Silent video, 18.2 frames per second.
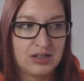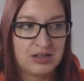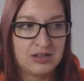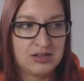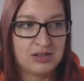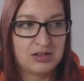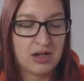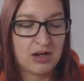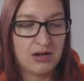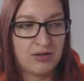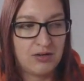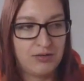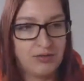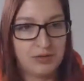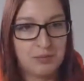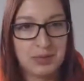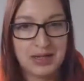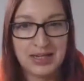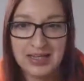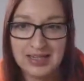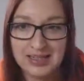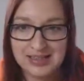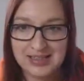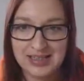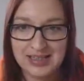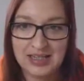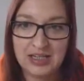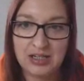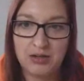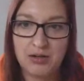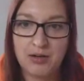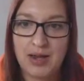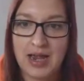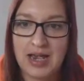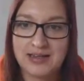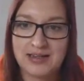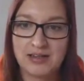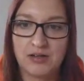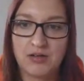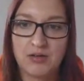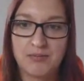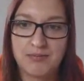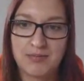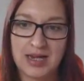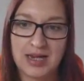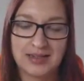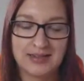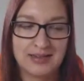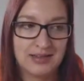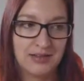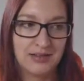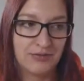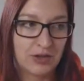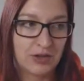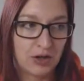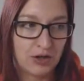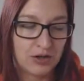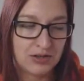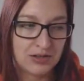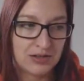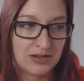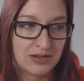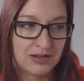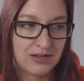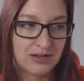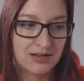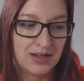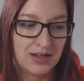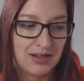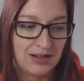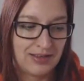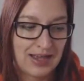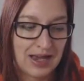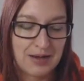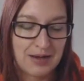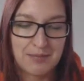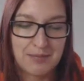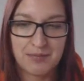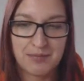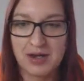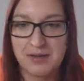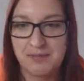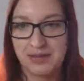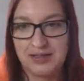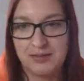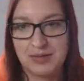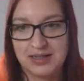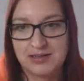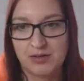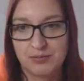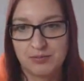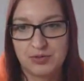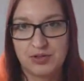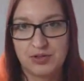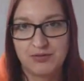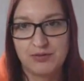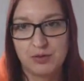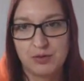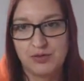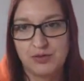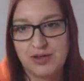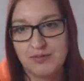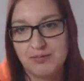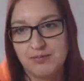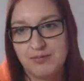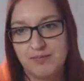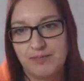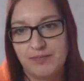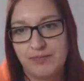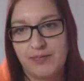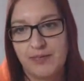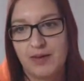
So for a P T who hasn't got masses of costs, that might be the best option for them.